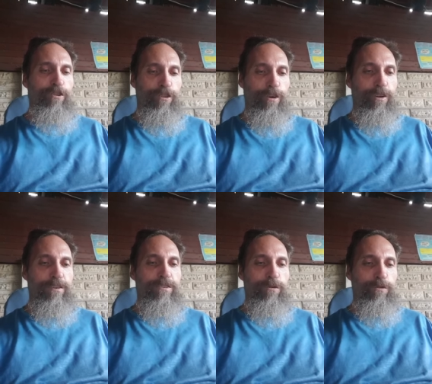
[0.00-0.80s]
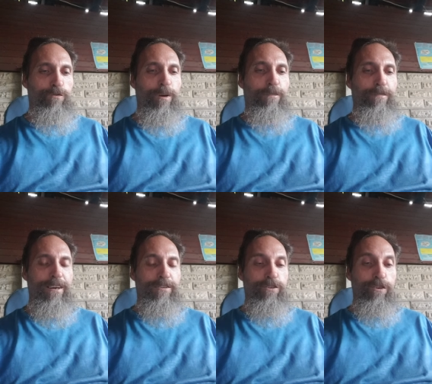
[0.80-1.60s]
dollars or
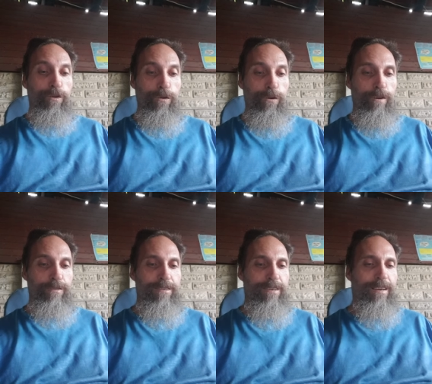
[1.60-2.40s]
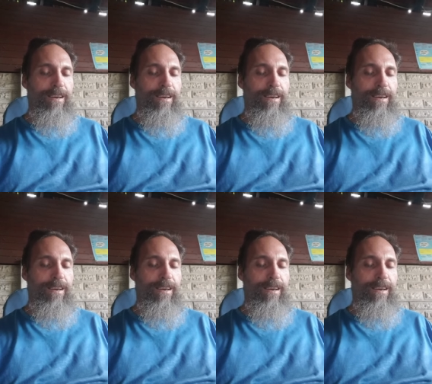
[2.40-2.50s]
12,000 euros.